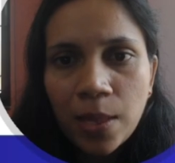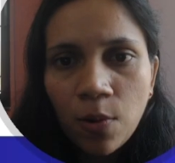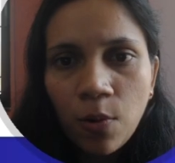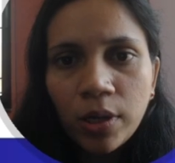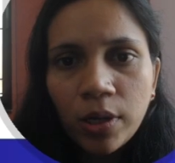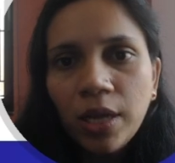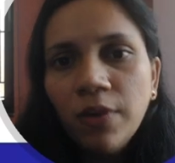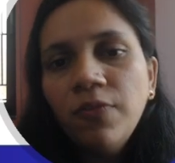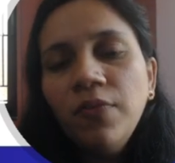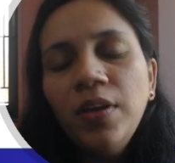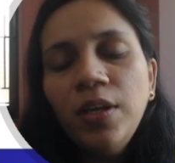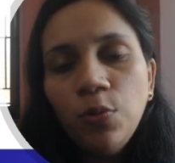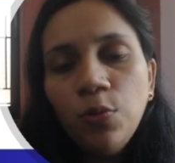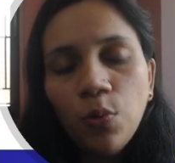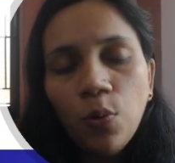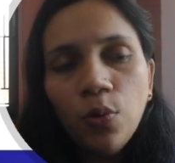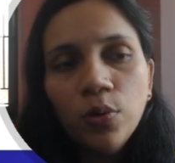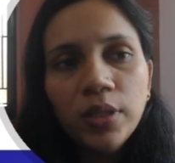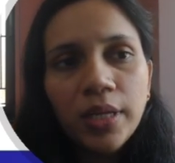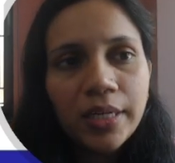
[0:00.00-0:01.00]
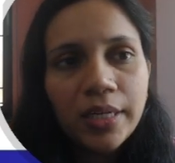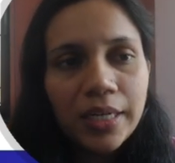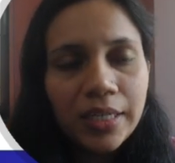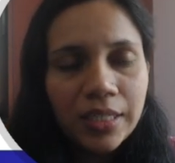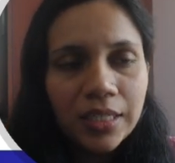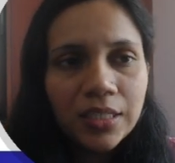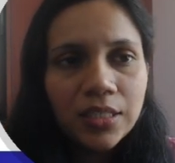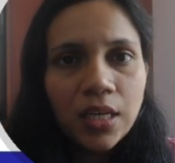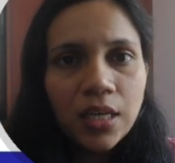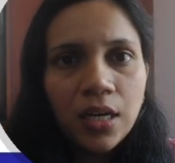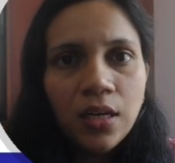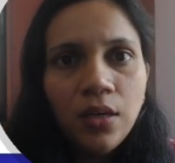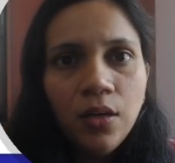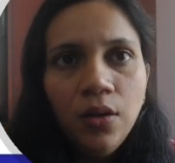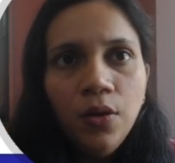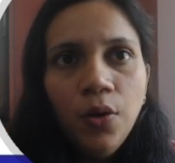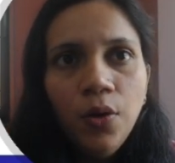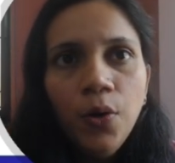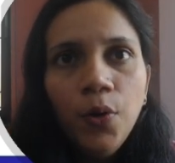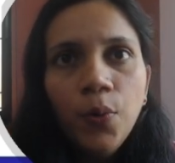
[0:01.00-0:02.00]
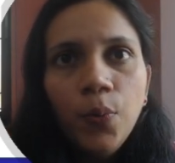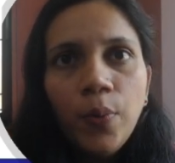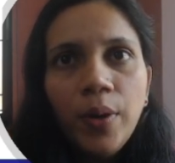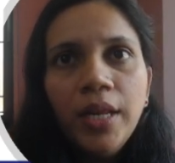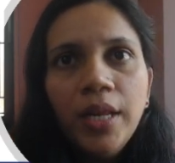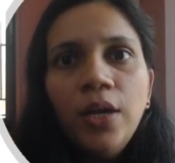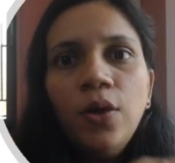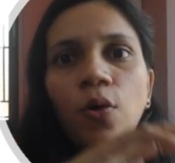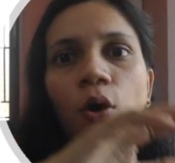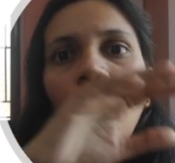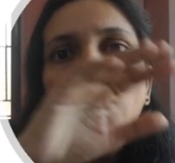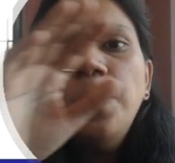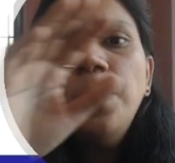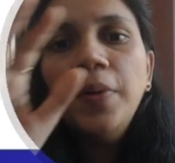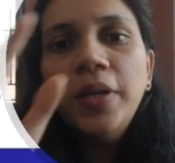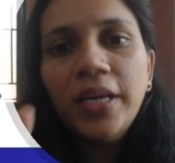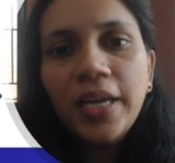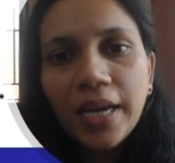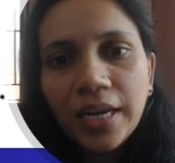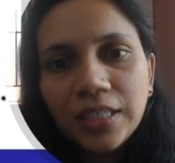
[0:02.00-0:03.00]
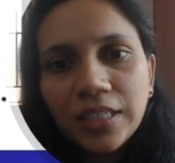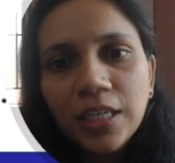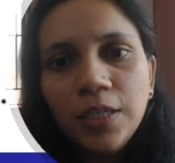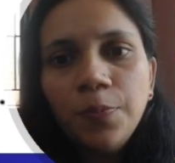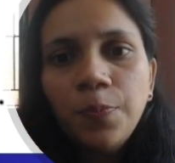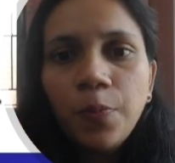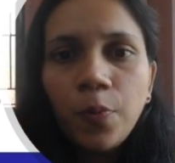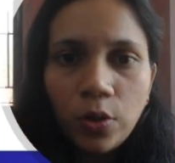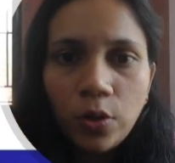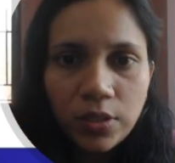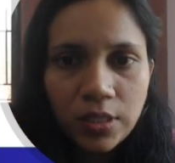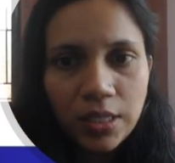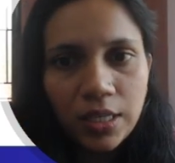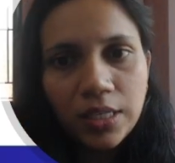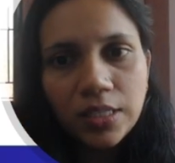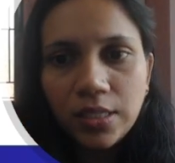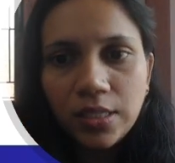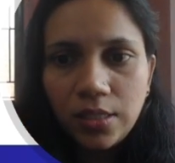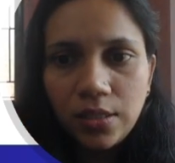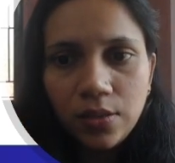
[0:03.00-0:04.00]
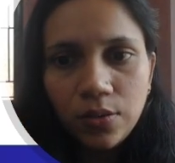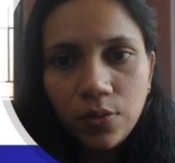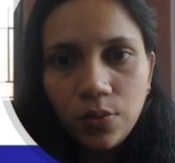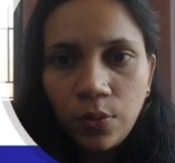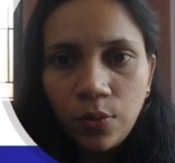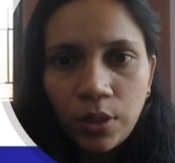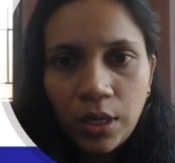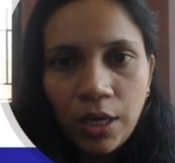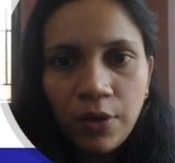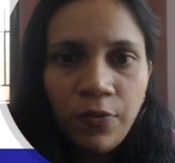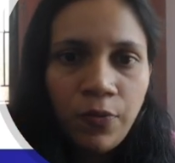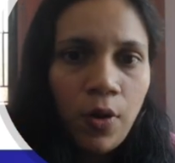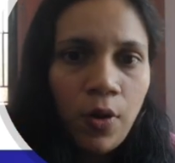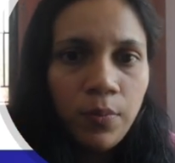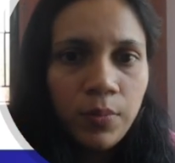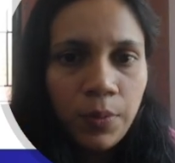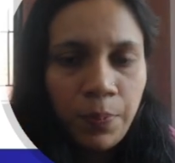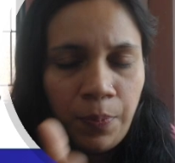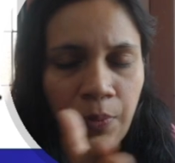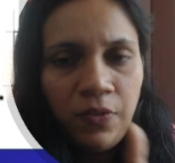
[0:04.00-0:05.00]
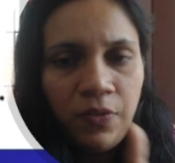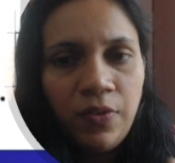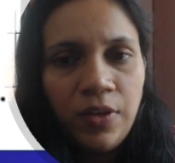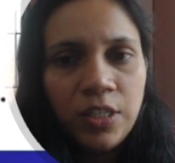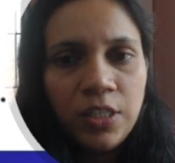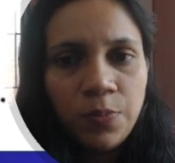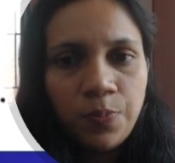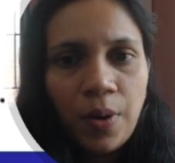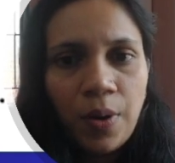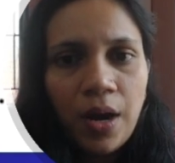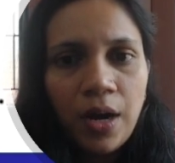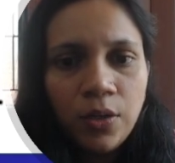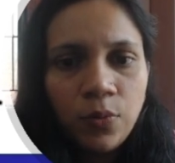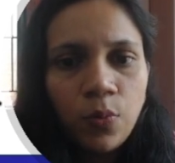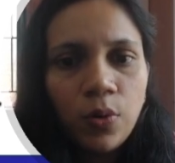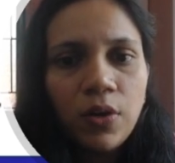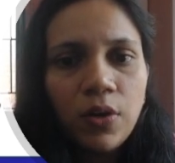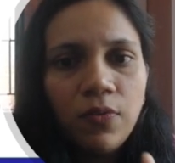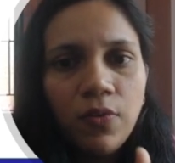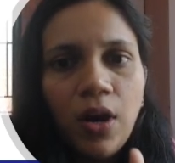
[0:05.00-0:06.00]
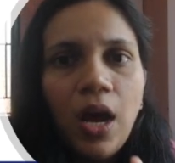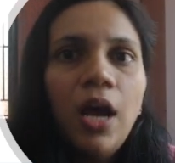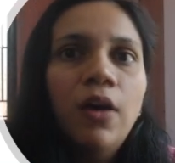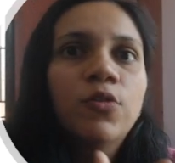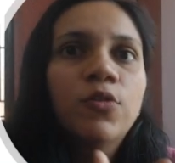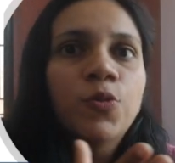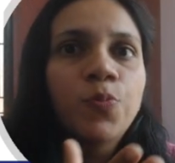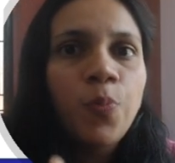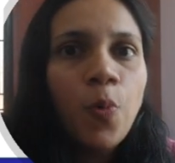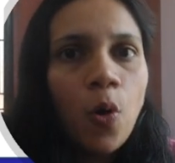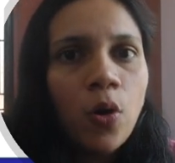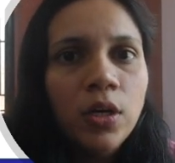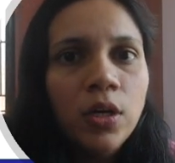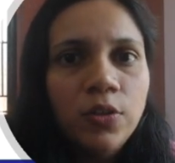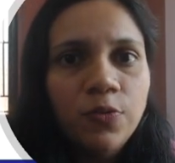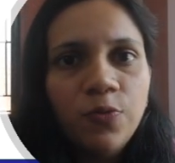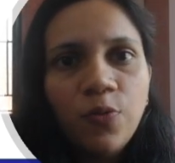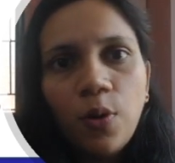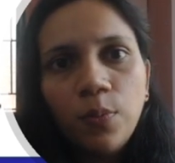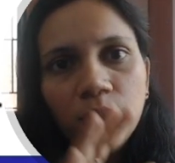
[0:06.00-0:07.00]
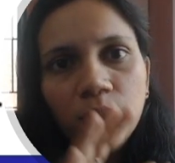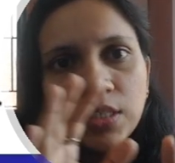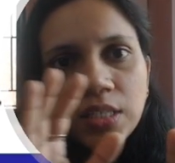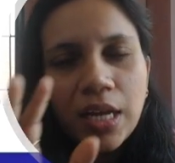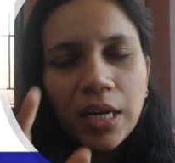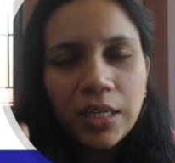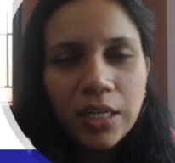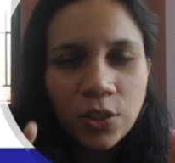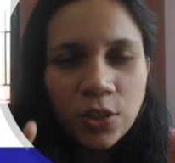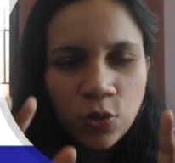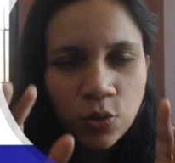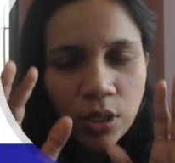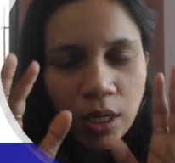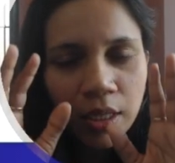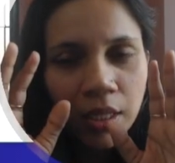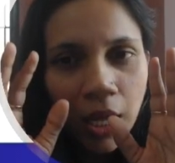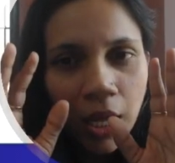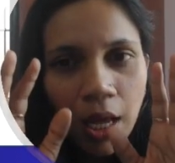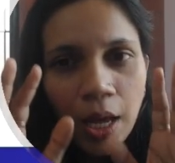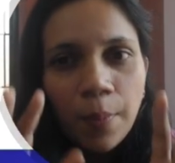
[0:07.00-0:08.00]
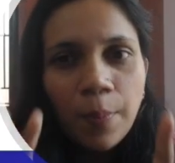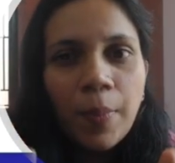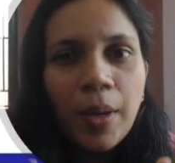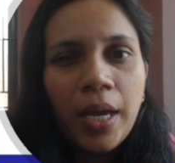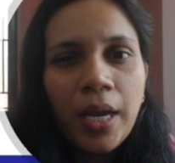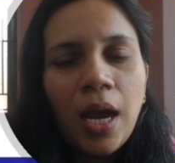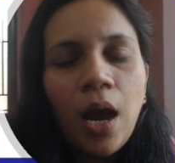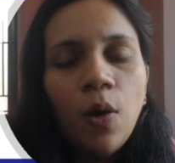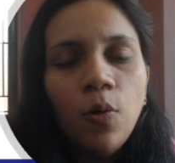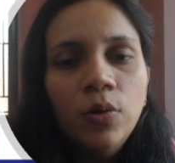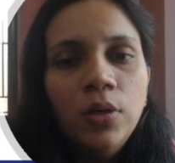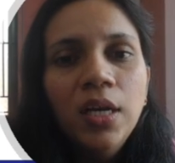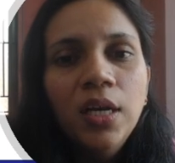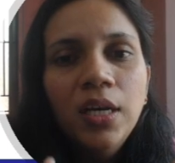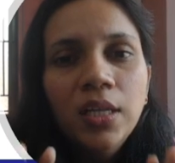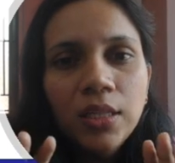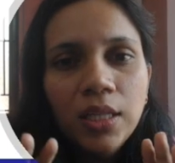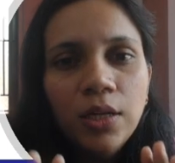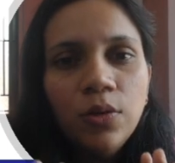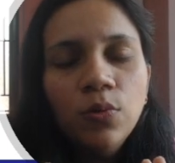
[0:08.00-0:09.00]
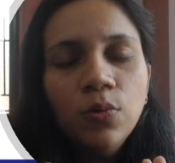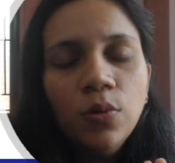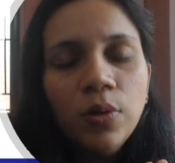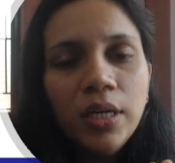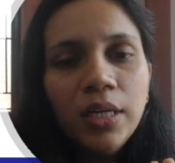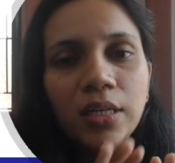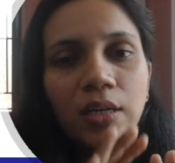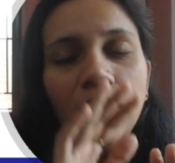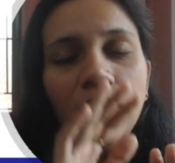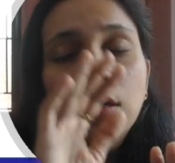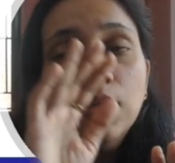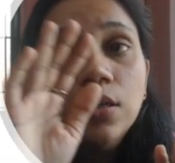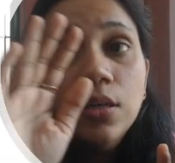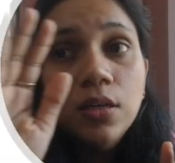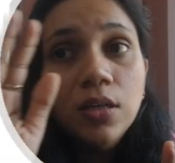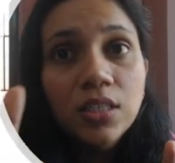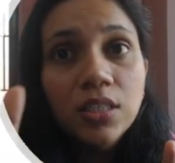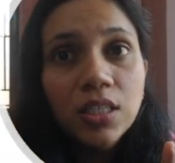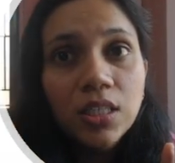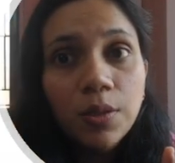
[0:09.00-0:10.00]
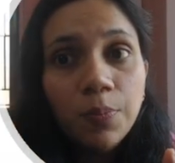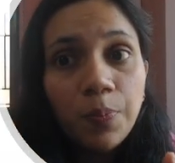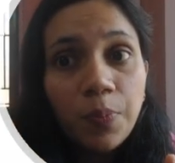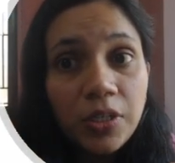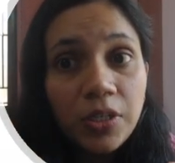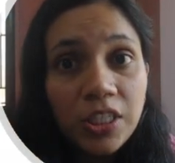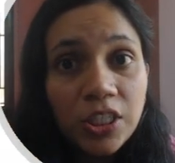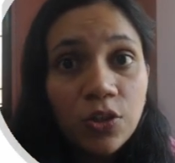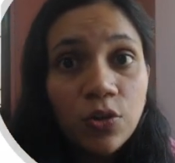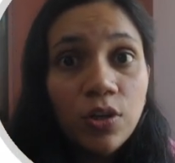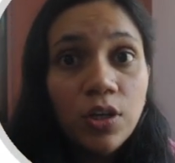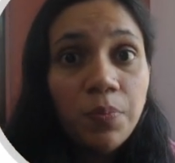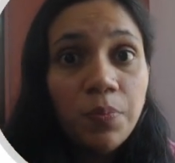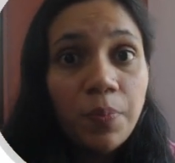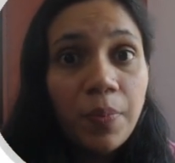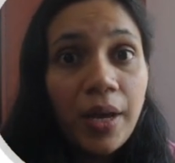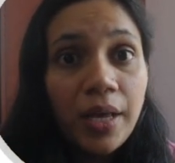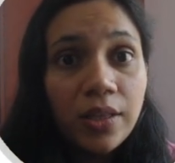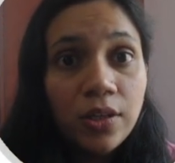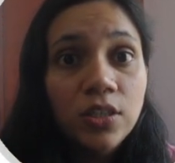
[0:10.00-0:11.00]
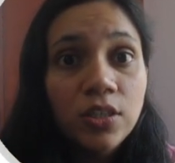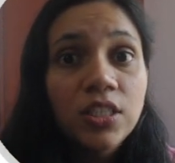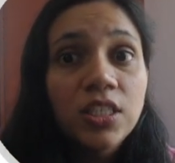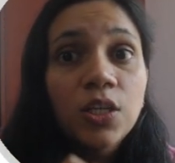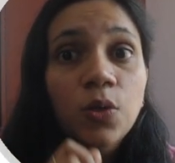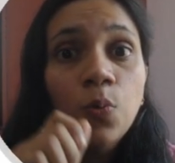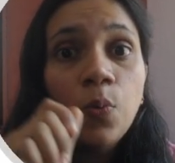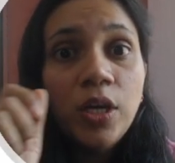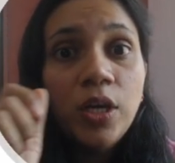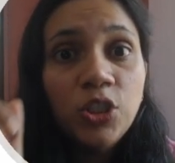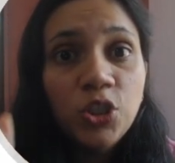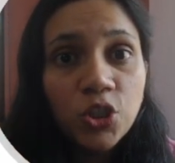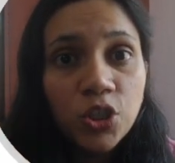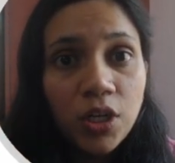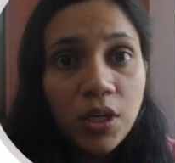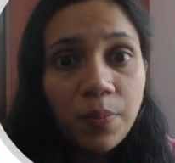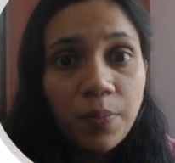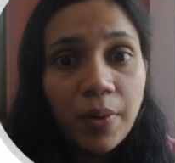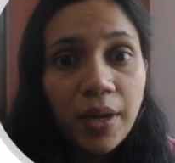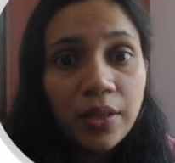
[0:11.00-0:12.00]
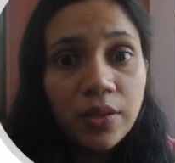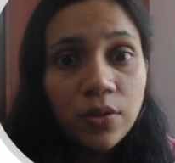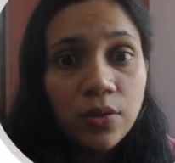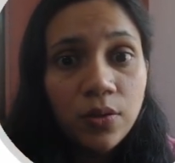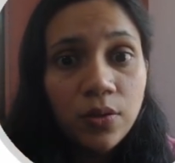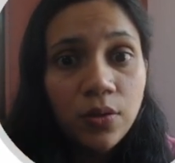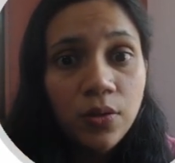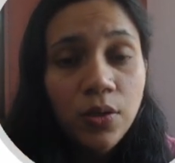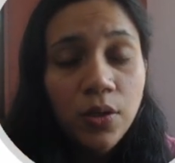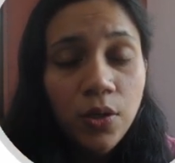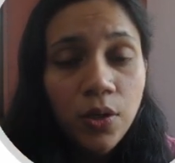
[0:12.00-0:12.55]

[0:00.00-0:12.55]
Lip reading: Okay, we know that it is a very complicated process. Okay, from the previous part, whatever I have spoken, from this at least you can make out that it occurs in a particular manner, sequential manner.